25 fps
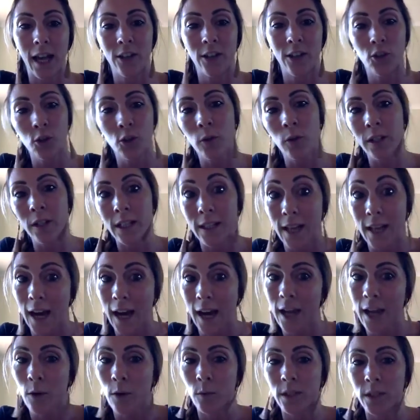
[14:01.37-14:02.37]
And during the
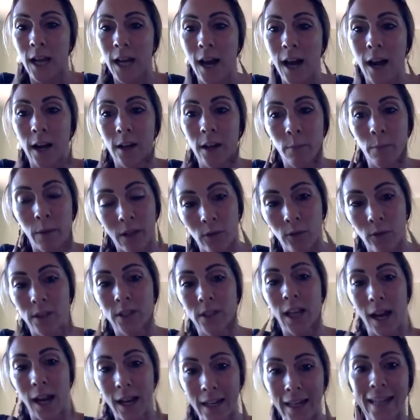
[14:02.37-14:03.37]
day, it was hard because
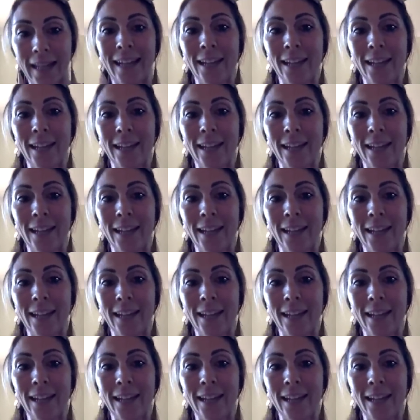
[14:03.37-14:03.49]
they need